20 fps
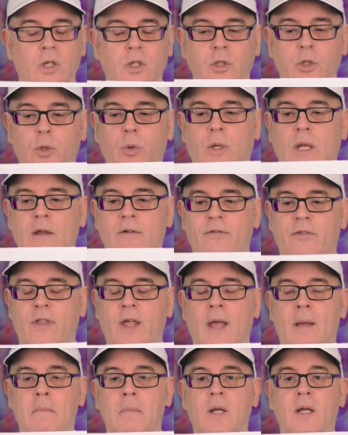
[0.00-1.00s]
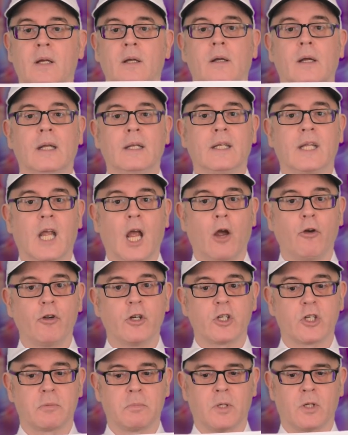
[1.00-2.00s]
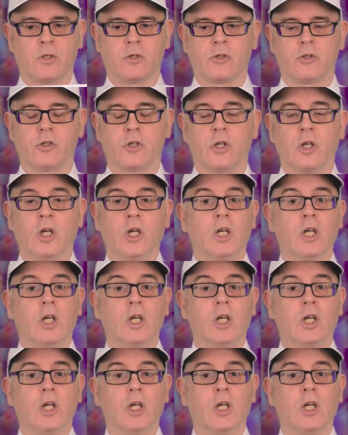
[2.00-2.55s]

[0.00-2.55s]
you give them encouragement.